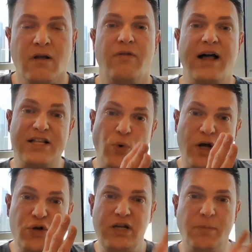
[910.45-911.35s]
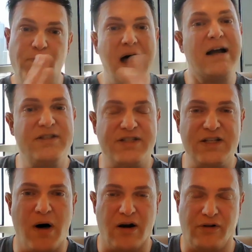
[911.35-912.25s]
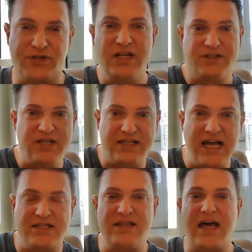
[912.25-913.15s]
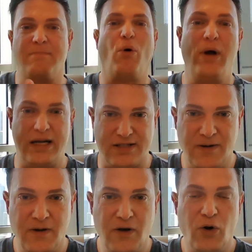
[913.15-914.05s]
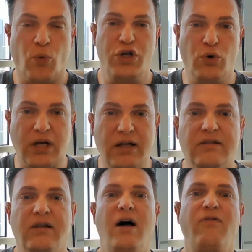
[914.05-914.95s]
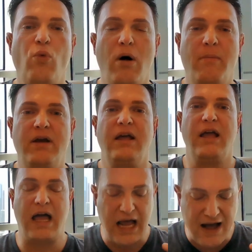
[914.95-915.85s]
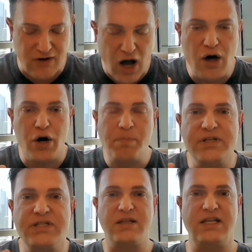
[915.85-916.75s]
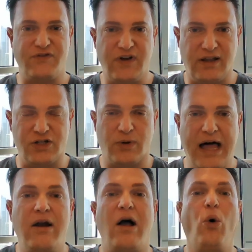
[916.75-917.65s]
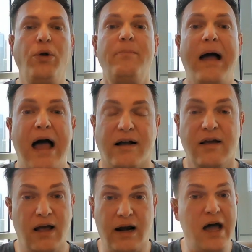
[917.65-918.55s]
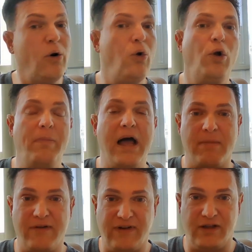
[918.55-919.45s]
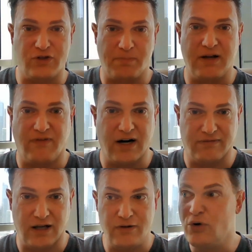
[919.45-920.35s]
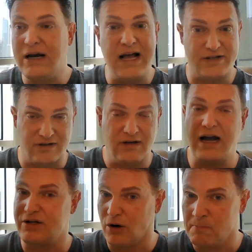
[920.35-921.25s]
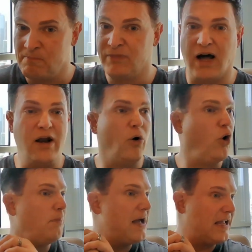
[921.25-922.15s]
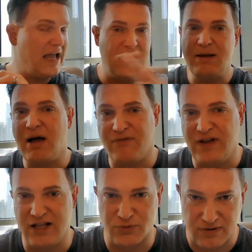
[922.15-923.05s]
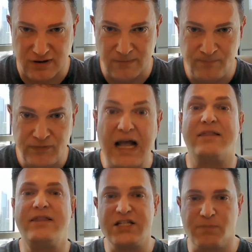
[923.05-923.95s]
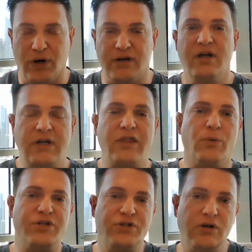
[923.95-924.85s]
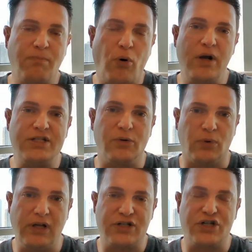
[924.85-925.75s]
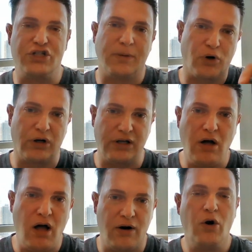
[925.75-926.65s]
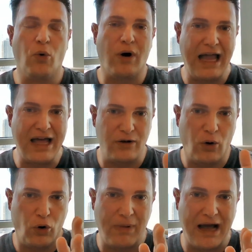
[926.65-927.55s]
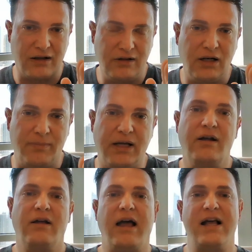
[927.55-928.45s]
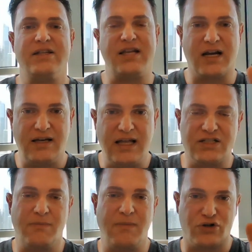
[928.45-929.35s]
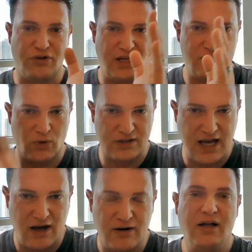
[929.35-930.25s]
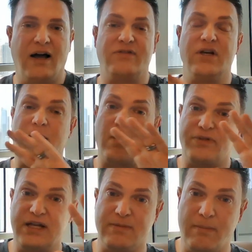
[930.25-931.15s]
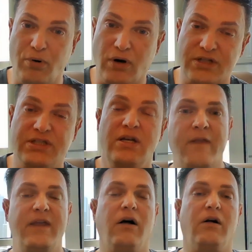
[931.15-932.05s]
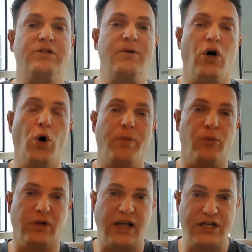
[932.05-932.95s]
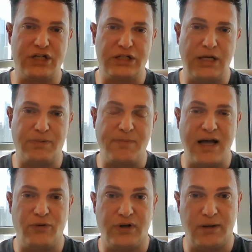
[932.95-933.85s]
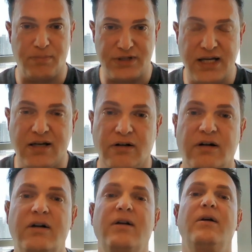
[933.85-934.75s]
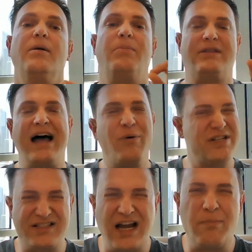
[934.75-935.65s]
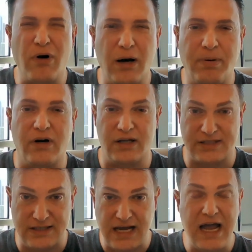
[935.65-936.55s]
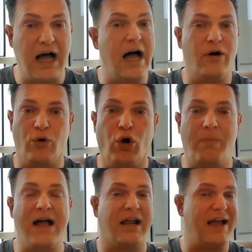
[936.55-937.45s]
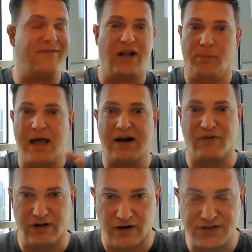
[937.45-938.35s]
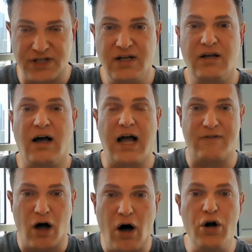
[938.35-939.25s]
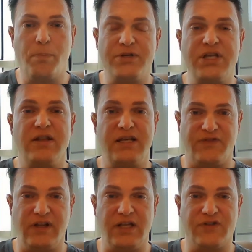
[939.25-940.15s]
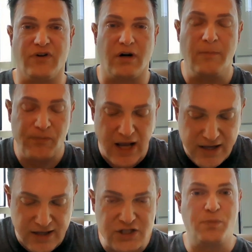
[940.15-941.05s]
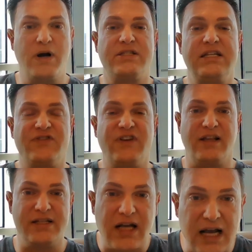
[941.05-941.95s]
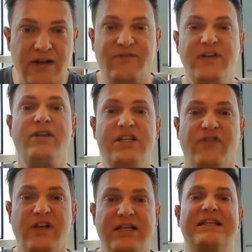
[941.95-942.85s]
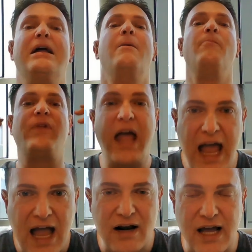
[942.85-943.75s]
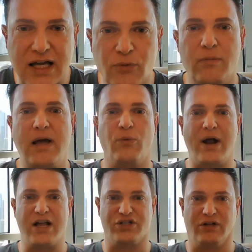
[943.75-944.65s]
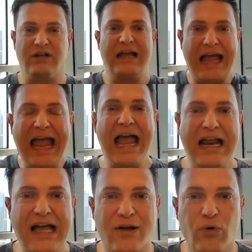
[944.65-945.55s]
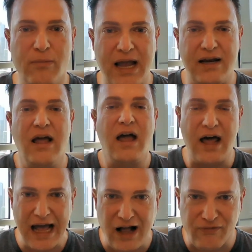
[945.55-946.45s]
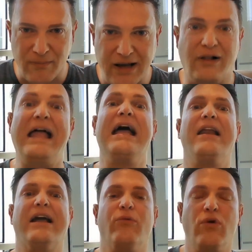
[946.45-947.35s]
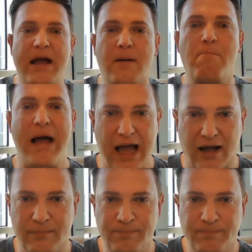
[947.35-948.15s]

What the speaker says: That's why you need to practice these models to get to that point where you can love a woman and have 100% of these feelings without holding back. And I don't hold back my feelings with Pink Firefly. You can ask her. I don't hold back any of my feelings with her at this point. Now, there were certain points in the relationship early on where I had to hold back a little bit as techniques to make sure things worked out. I've talked about these in my books, The Ultimate Open Relationships Manual in particular, but that was a temporary period. Today, I don't hold back, and I haven't held back for years. I have 100% of these feelings for her. I can express these feelings. I can feel these feelings, and I can remain rational, and I can remain an alpha male, and I can remain a man.